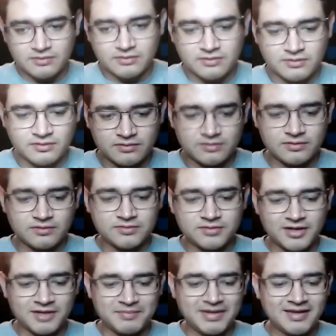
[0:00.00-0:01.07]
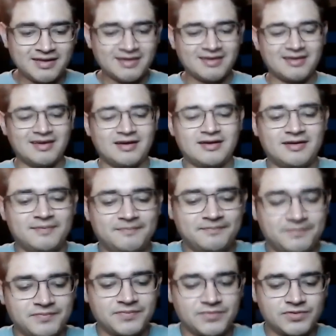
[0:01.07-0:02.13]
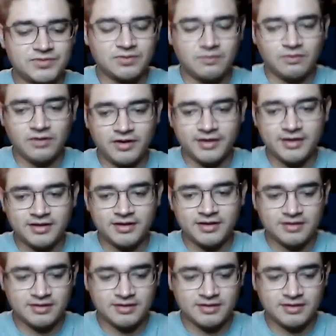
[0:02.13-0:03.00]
you get me? Too worried